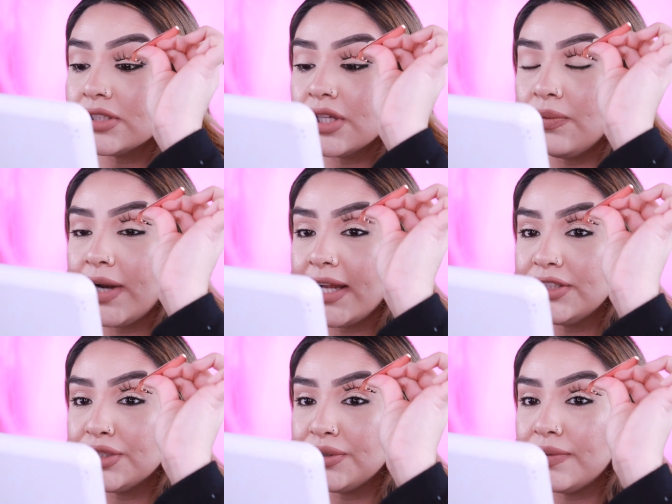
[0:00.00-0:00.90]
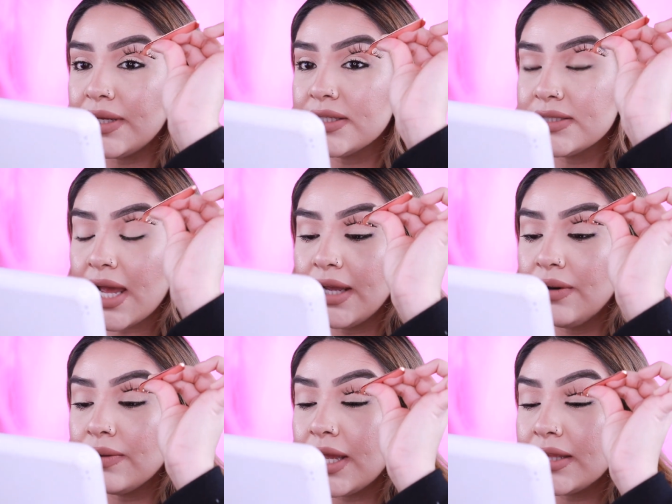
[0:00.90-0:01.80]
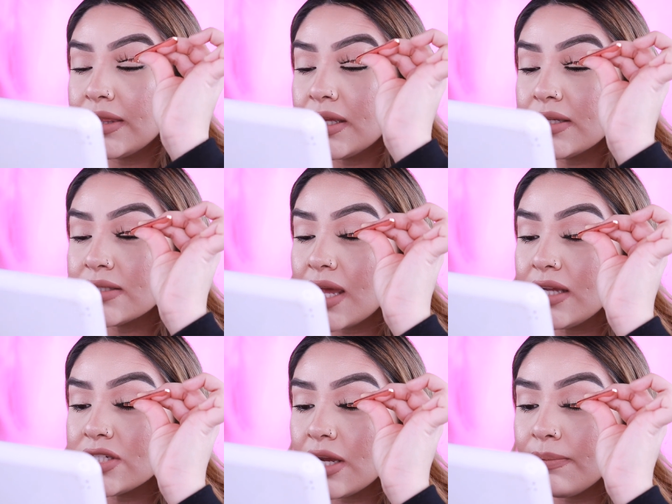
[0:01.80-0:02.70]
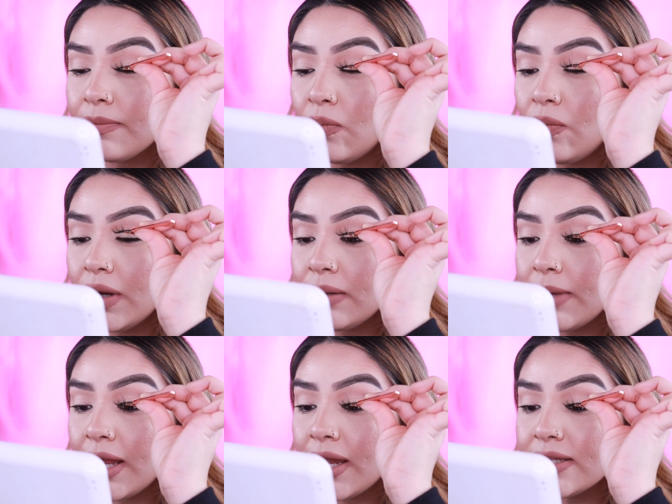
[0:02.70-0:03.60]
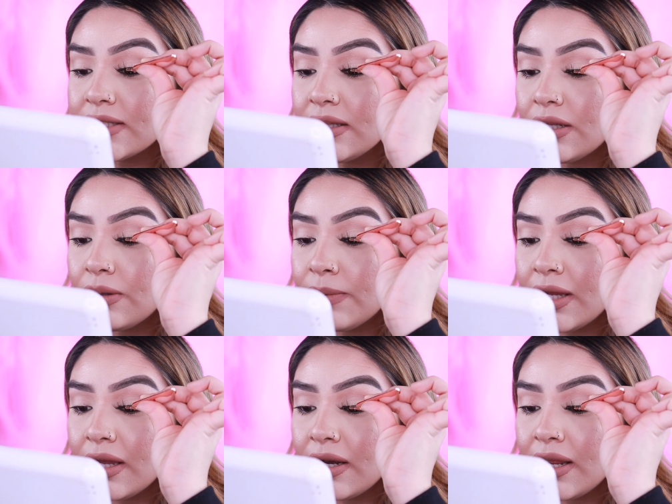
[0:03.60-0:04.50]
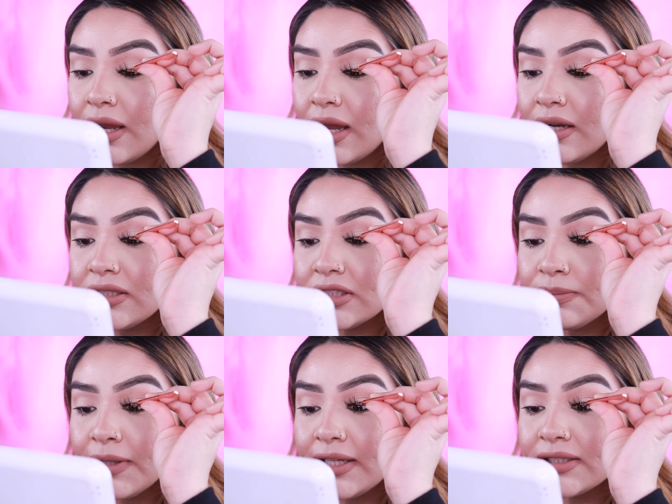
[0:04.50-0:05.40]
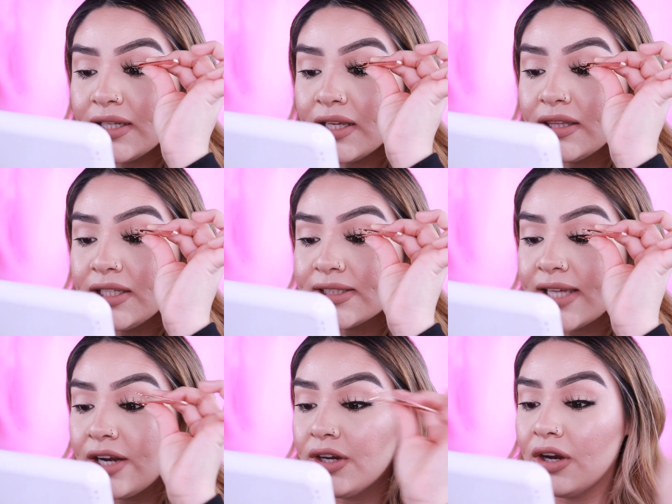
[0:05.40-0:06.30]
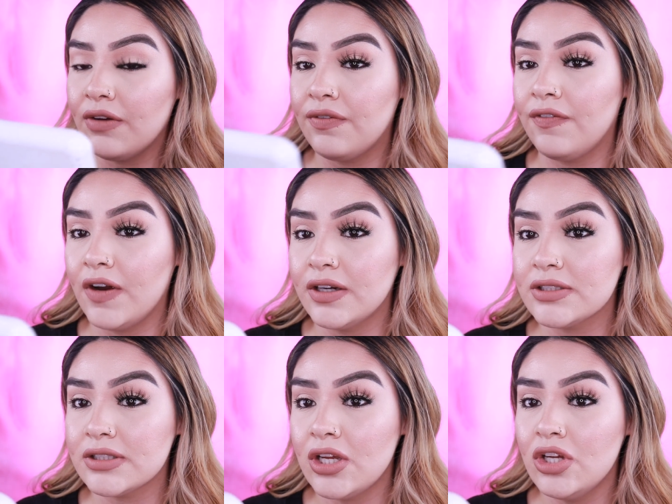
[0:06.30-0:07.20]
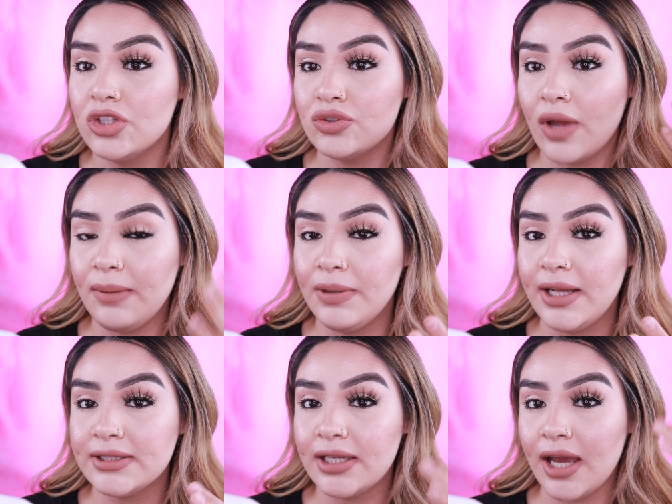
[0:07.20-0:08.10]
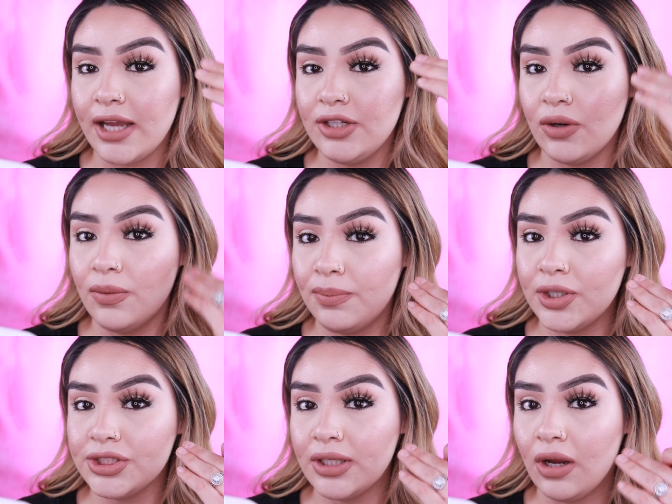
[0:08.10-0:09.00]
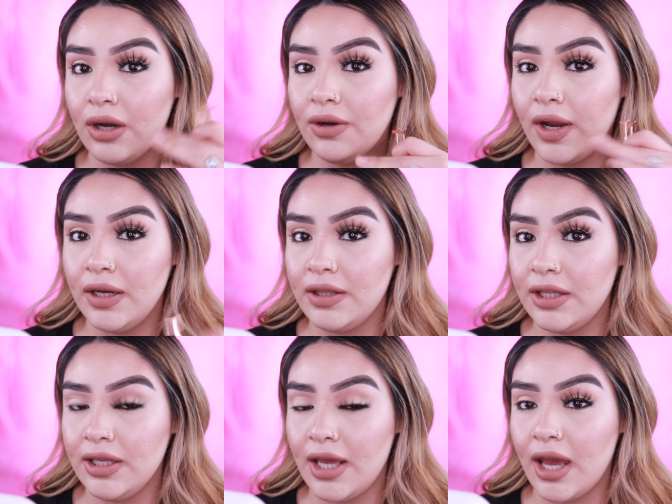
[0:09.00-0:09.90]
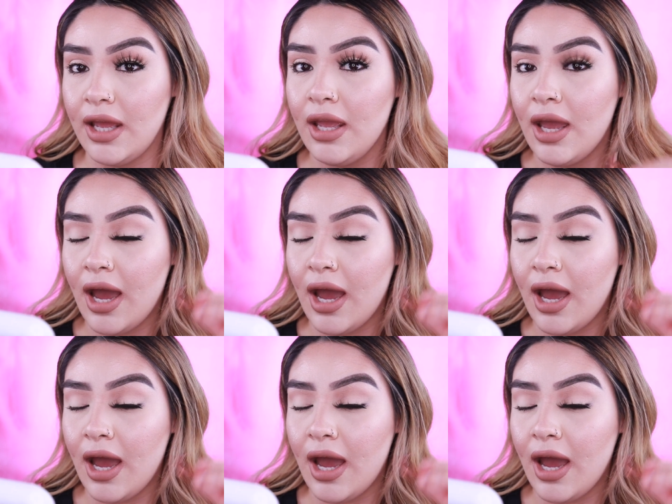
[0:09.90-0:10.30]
So what I do is I go like this, I shut one of my eyes a little bit and I kind of just place it in the center first. So I place it, I don't push it on or anything yet.